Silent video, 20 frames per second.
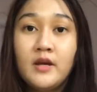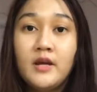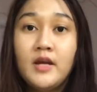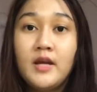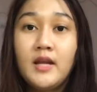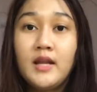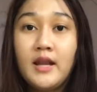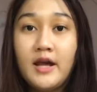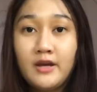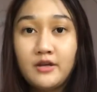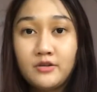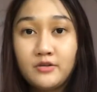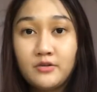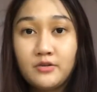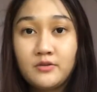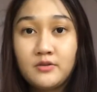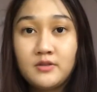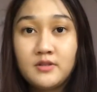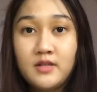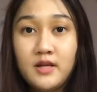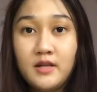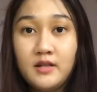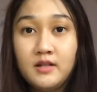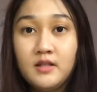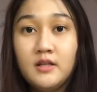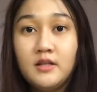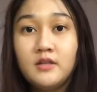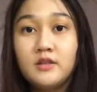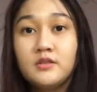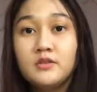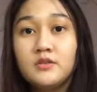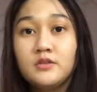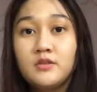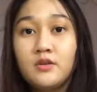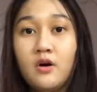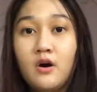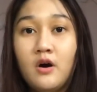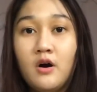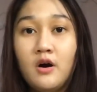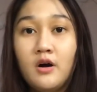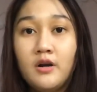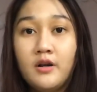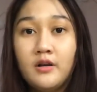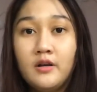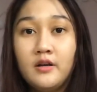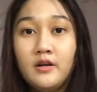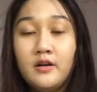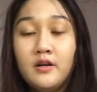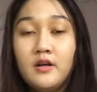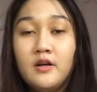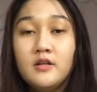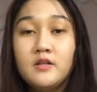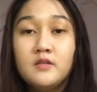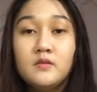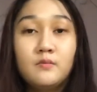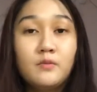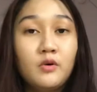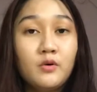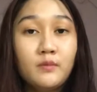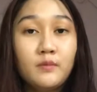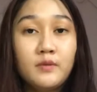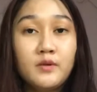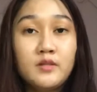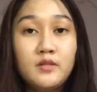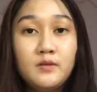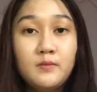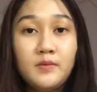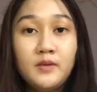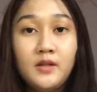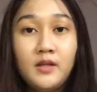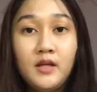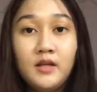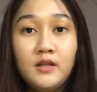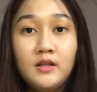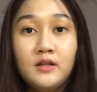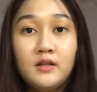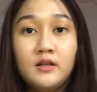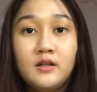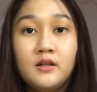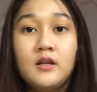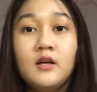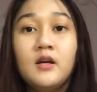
electrostatics on smoke precipitator.